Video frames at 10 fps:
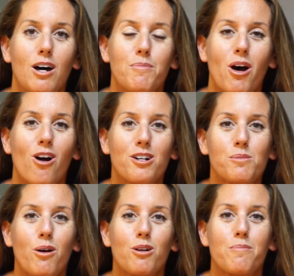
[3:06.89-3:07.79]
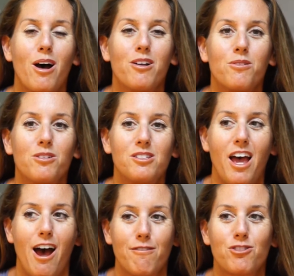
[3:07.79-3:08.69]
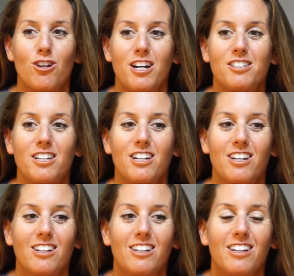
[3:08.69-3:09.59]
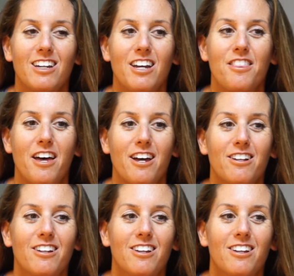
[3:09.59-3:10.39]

The hardest part about it was after I did it, and that